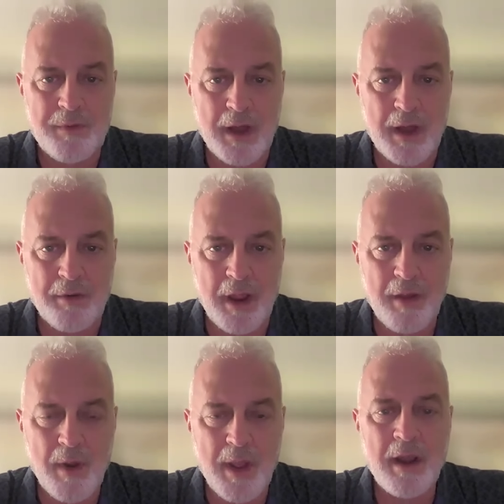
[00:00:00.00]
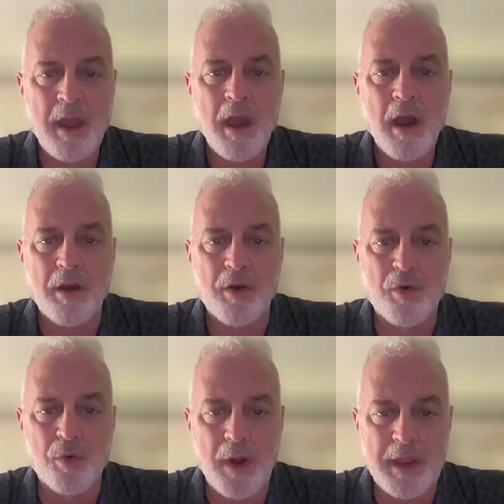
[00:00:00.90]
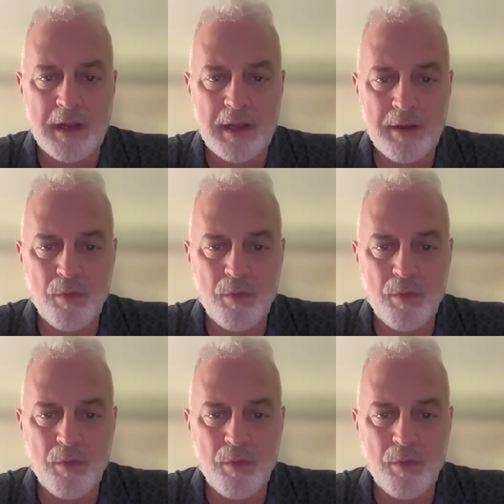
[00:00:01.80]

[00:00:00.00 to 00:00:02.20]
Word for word: got a great win, a great,